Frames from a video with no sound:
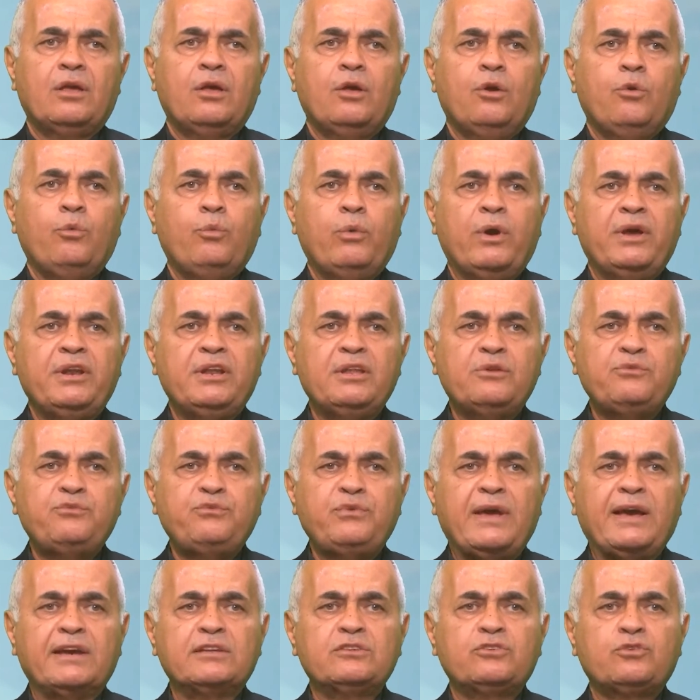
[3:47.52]
when in
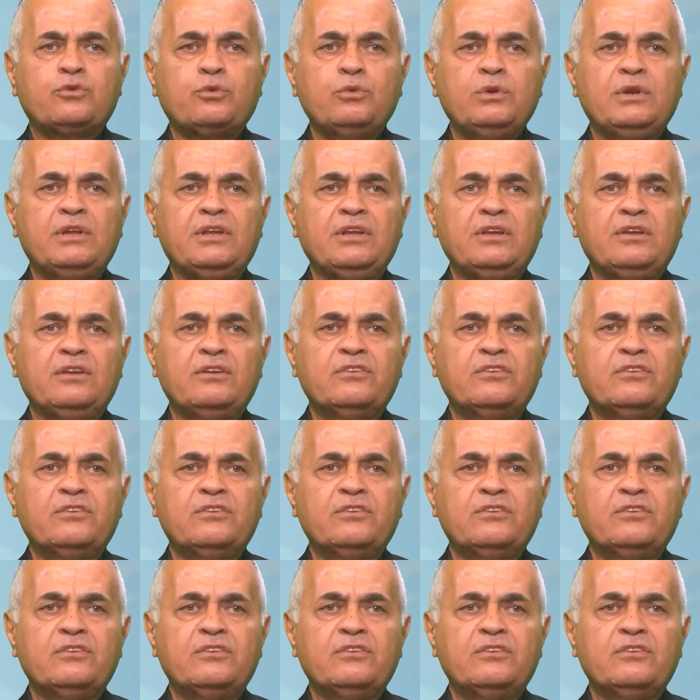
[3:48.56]
fact truly